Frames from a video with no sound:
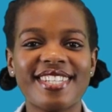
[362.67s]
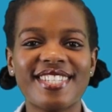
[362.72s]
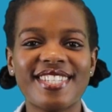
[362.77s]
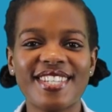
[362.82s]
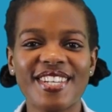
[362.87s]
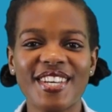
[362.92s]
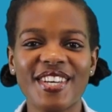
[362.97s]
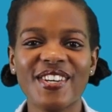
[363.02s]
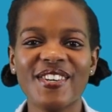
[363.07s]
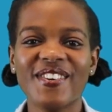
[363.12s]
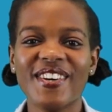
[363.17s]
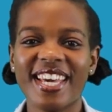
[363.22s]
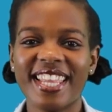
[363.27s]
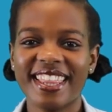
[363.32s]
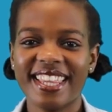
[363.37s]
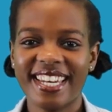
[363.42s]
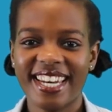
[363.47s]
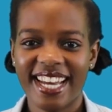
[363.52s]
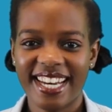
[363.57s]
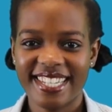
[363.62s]
See you
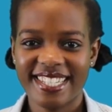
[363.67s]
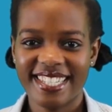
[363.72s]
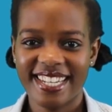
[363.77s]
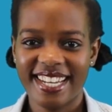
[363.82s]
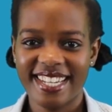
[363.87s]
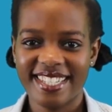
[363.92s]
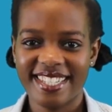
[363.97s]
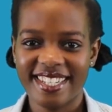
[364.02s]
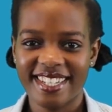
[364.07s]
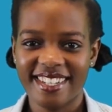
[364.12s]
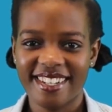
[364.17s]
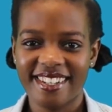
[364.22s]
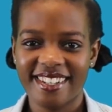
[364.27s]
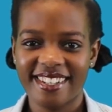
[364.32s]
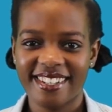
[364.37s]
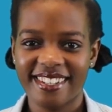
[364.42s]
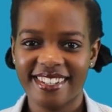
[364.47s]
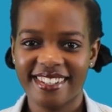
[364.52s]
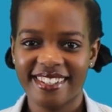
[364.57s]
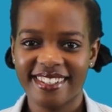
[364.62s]
in the next
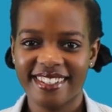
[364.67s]
lesson.